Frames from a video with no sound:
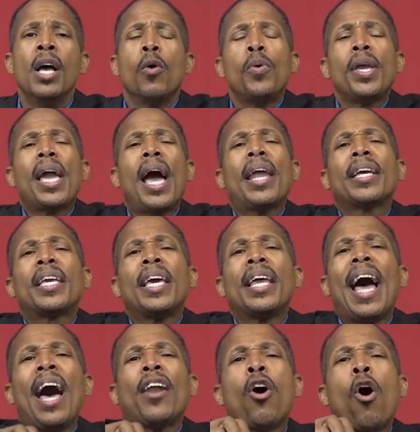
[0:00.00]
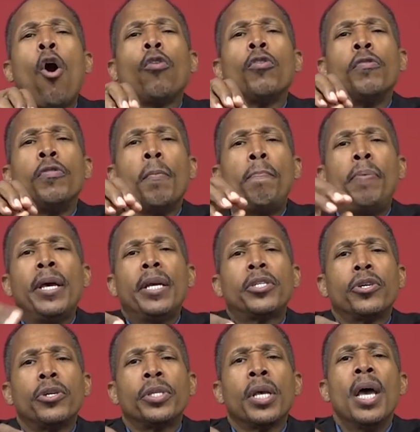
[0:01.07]
We got to get out of all of the
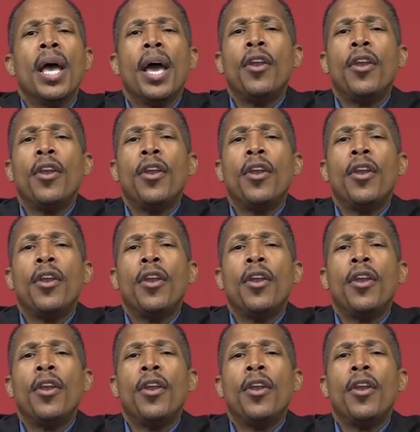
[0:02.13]
pictures